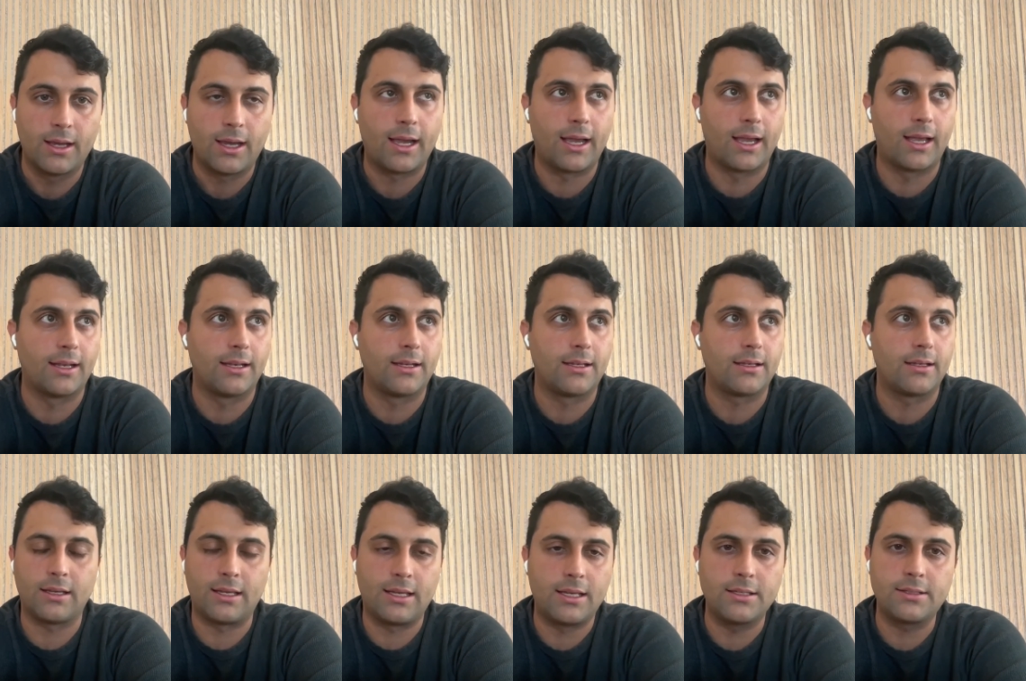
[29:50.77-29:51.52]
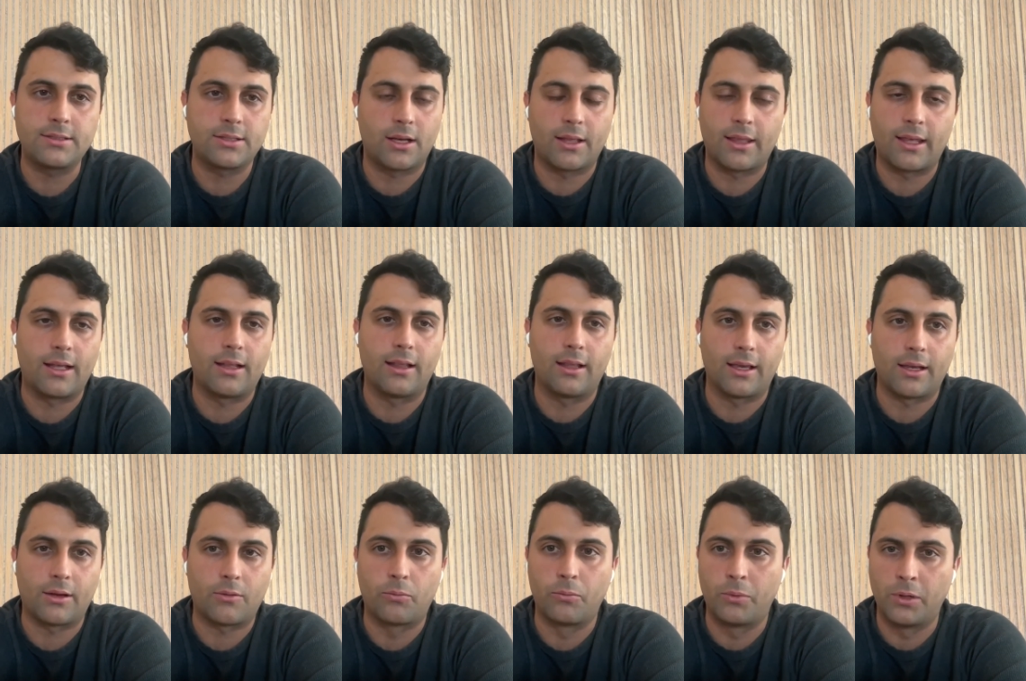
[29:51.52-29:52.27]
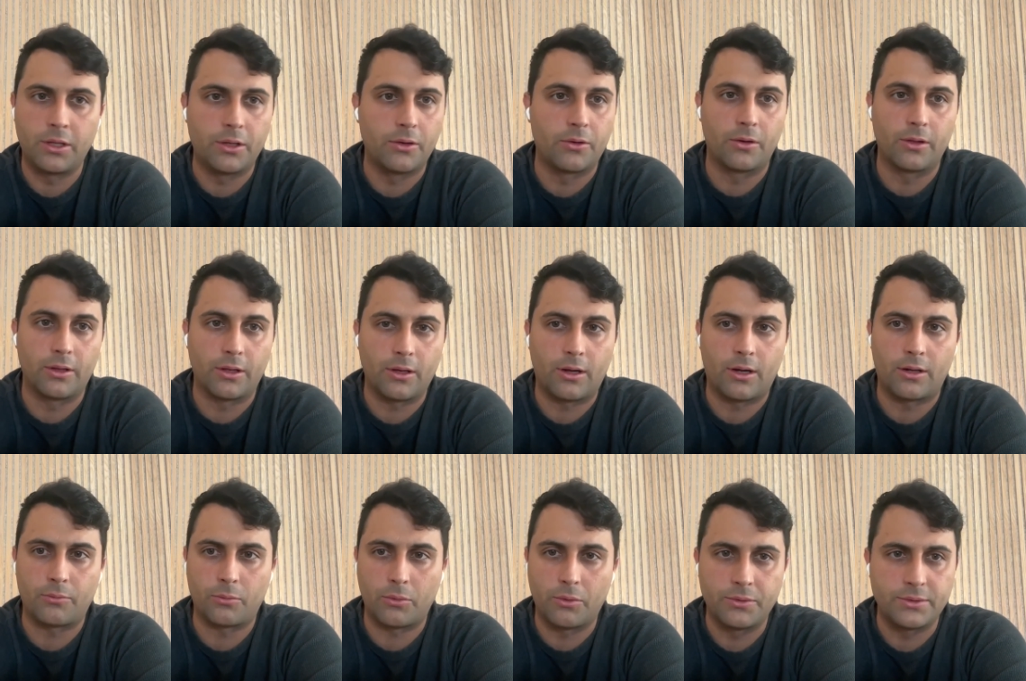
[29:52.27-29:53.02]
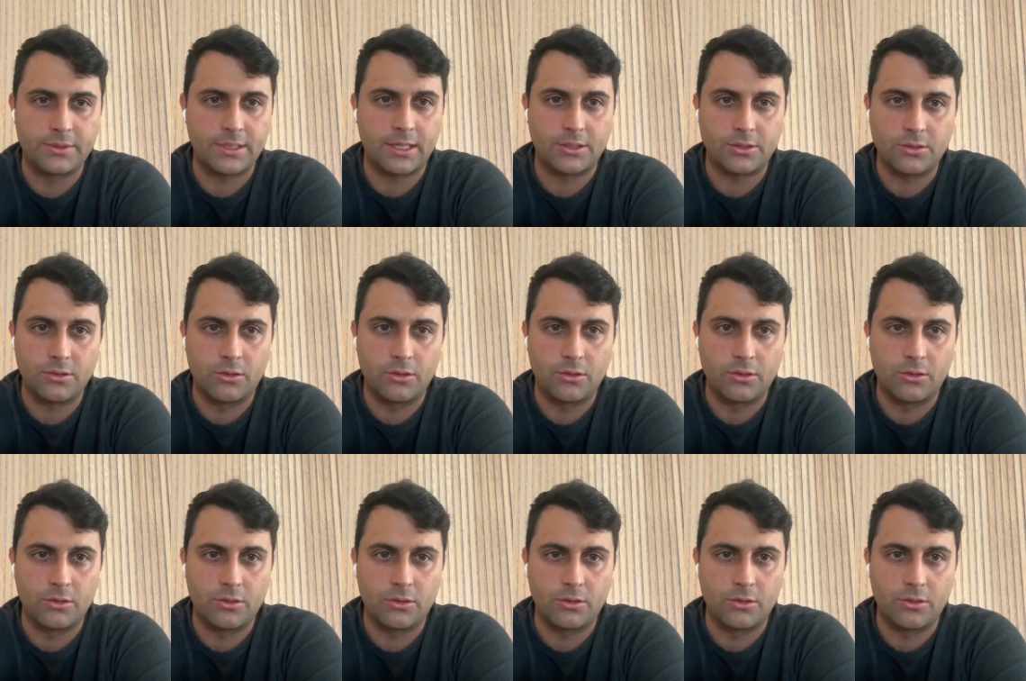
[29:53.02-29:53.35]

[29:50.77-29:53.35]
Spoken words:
And he saw that like really early on. What was that?